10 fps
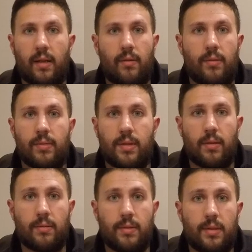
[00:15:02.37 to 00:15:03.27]
Hone
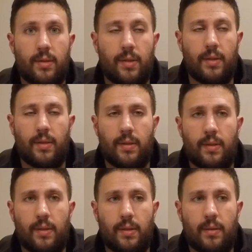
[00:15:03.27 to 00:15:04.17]
stones.
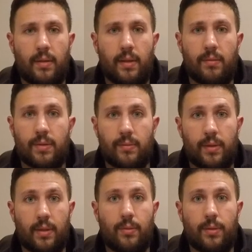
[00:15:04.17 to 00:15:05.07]
and that was a
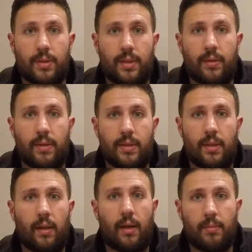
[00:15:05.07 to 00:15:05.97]
really cool series, and
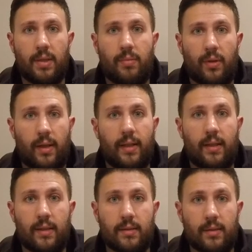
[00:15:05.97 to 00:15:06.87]
a lot of people liked
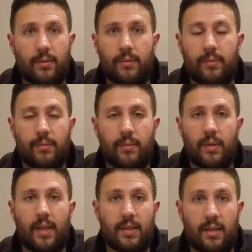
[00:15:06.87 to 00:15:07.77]
it. So
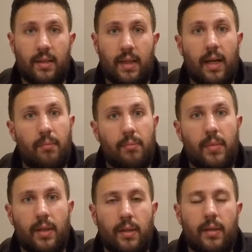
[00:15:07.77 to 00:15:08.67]
thanks to Dom,
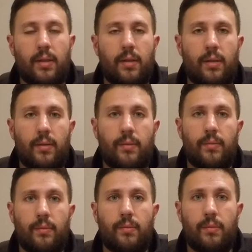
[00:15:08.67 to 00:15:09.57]

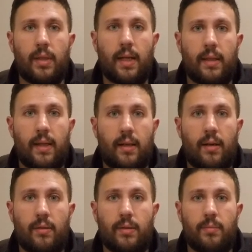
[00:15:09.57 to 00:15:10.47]
we got that
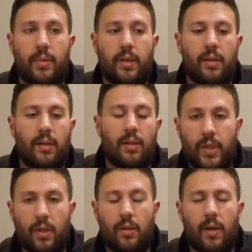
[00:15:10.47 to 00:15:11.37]
going. But
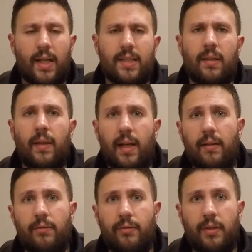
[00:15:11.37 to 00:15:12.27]
I still
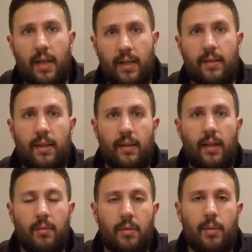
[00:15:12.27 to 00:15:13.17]
have content that
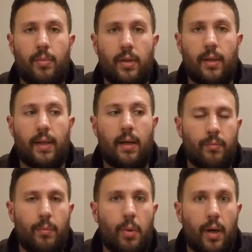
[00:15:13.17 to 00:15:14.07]
I'm going to be putting
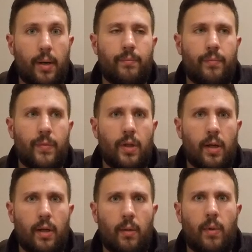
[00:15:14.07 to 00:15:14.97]
out, but
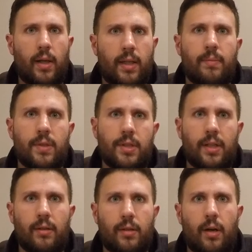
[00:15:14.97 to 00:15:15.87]
I want to keep the
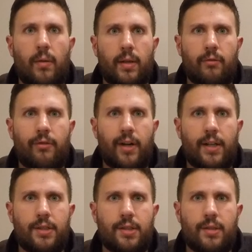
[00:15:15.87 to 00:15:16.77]
channel going
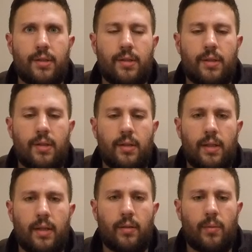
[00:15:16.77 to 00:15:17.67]
fresh,
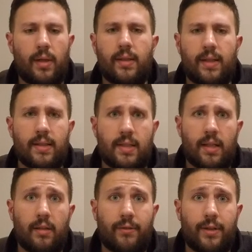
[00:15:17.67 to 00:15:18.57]
and I don't want it to get
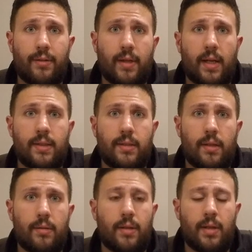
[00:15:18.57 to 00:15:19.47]
stale for you guys.
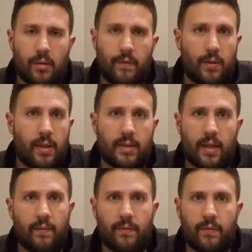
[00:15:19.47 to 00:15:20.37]
So if you guys
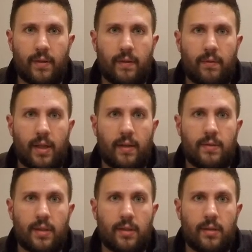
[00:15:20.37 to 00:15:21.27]
have
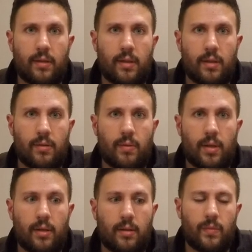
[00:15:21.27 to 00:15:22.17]
knives that you
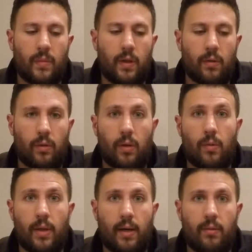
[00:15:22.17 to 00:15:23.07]
want to
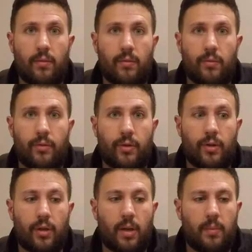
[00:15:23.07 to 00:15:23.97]
loan out for
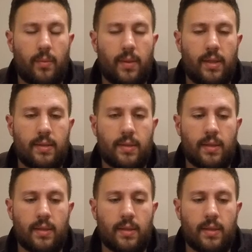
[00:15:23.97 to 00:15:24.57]
a couple weeks,